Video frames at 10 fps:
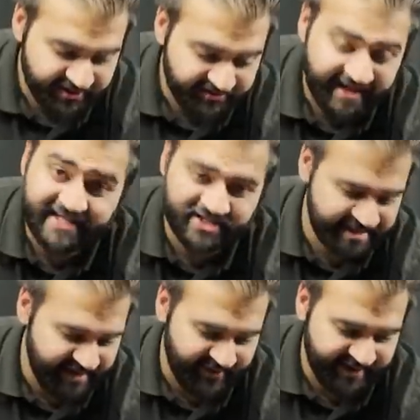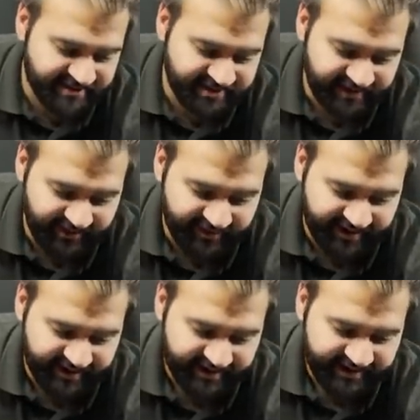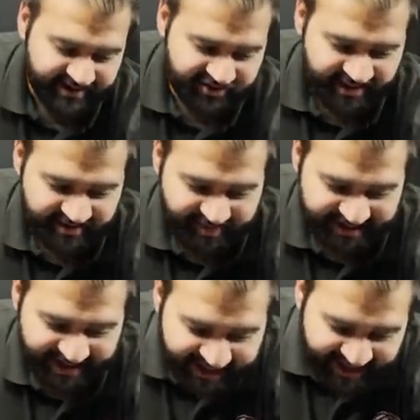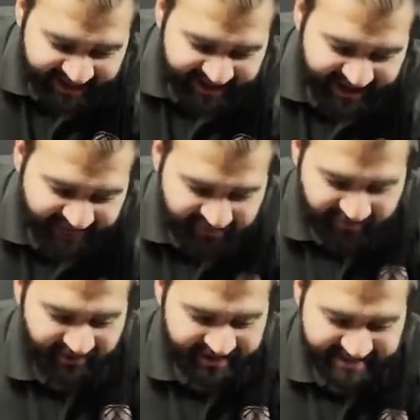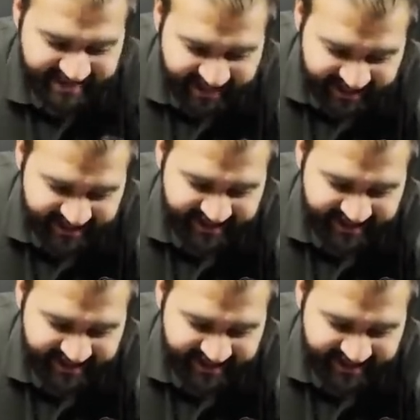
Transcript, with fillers: three inches that way, and two that way. So he'd be here after rolling a ten,